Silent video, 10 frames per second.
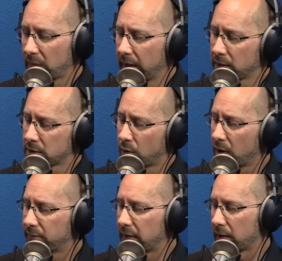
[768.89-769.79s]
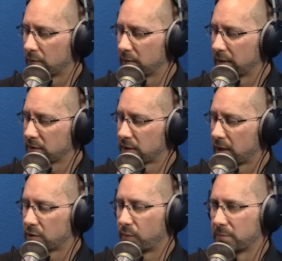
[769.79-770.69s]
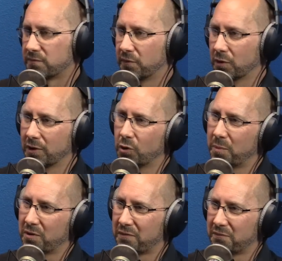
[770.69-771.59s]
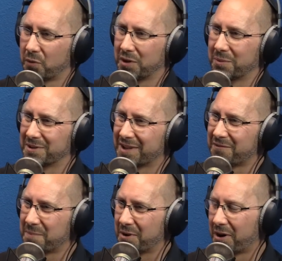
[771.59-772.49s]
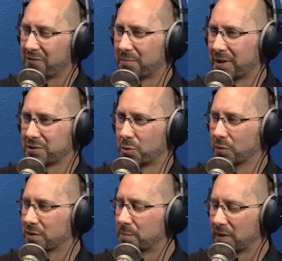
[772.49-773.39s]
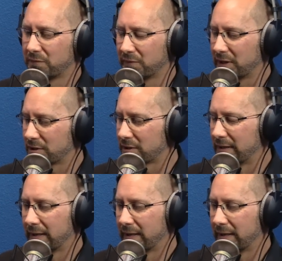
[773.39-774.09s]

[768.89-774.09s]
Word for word: and so I've now started to perhaps fill a little bit of the void that was left behind from those courses being finished